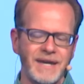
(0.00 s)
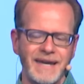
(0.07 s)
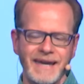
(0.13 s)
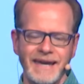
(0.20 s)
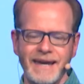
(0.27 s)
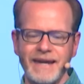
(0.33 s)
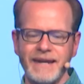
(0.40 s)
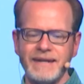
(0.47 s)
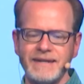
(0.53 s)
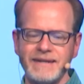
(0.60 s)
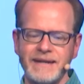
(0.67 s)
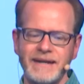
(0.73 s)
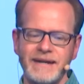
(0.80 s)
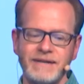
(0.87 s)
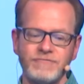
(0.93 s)
And
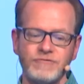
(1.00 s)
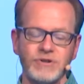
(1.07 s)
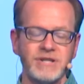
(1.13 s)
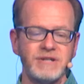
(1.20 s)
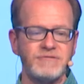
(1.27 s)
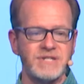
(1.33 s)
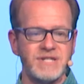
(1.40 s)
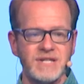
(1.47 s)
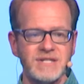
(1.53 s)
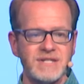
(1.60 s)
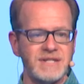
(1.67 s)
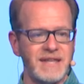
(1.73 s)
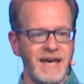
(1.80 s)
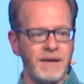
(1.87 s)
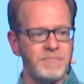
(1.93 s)
I've really
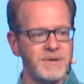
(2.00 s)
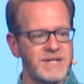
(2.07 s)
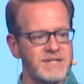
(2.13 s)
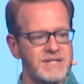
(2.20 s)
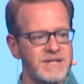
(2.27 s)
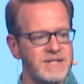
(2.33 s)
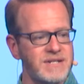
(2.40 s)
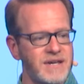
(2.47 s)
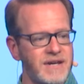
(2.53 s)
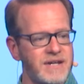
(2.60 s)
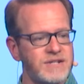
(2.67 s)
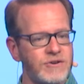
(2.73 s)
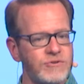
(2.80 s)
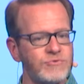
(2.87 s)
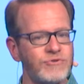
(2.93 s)
resisted that, because I
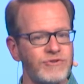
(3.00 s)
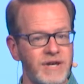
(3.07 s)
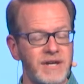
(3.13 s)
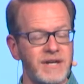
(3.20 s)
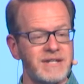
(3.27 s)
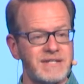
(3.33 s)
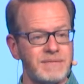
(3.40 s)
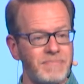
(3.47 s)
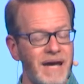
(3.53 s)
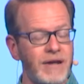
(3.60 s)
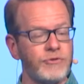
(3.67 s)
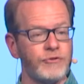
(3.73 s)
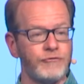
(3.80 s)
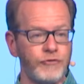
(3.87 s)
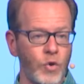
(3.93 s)
don't think it's about
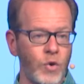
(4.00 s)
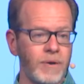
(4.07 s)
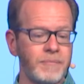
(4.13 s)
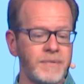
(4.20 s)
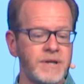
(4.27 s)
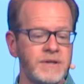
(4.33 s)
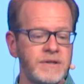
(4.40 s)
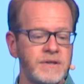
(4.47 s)
the form.